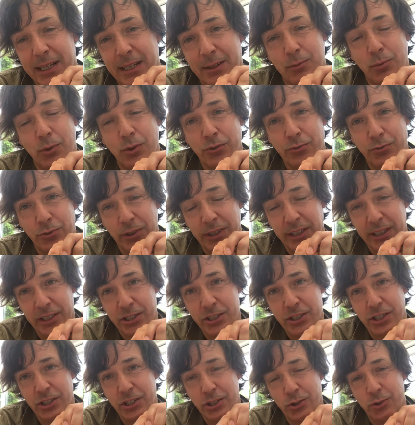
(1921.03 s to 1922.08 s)
had a wonderful English
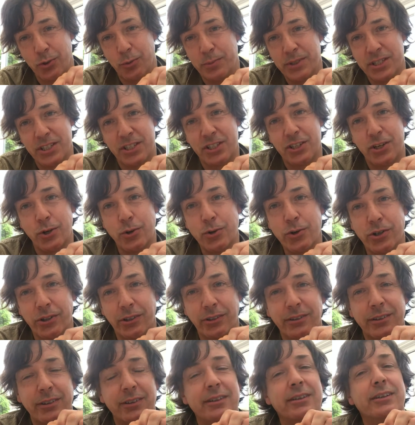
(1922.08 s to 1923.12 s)
teacher called Miss
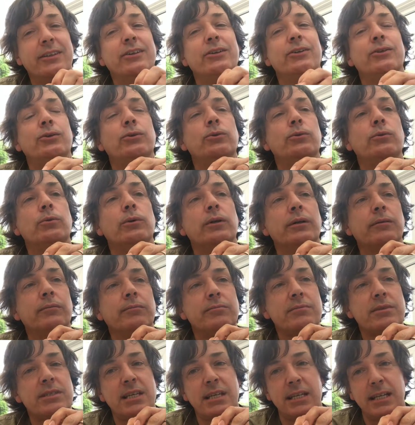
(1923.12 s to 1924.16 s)
Cogan, who
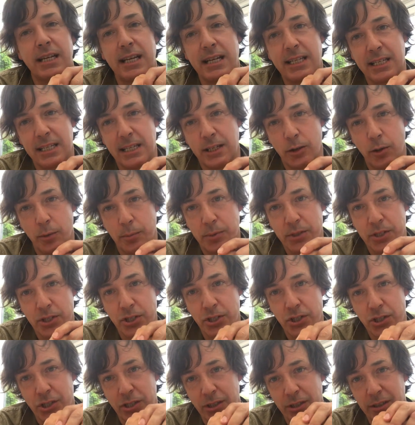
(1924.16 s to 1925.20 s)
set an essay
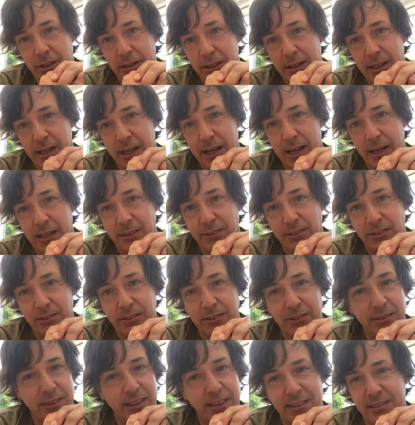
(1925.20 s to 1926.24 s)
competition, and
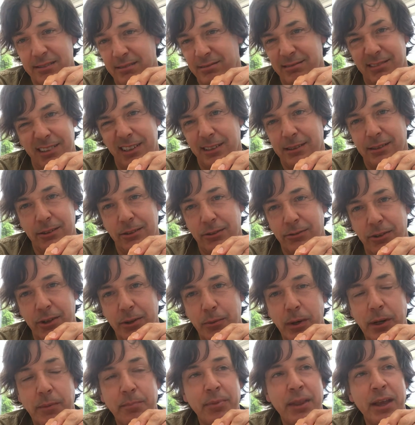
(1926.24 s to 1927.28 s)
I didn't do very
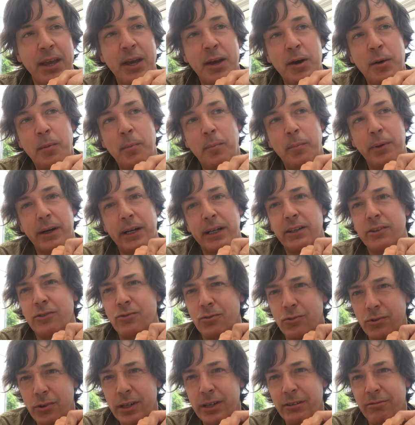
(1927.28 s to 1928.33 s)
well. But I can
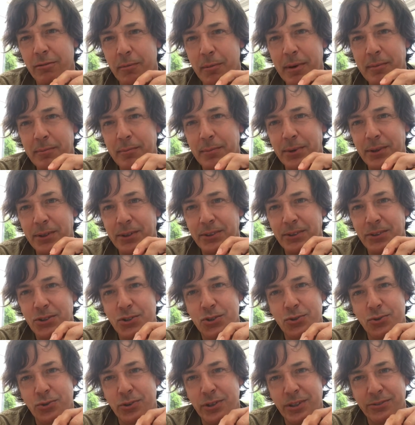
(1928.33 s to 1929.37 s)
really remember the
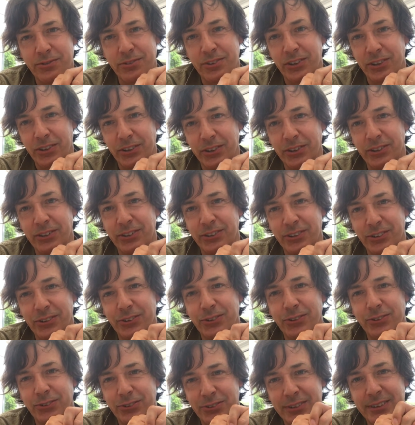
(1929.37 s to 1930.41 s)
story of the girl
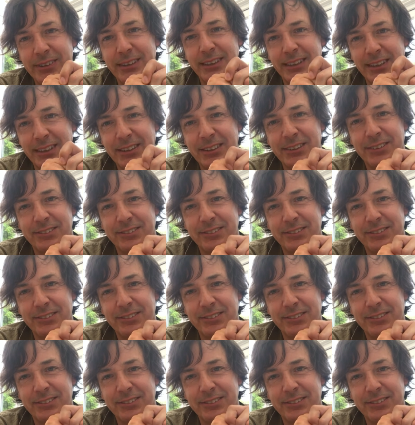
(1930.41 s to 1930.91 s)
who did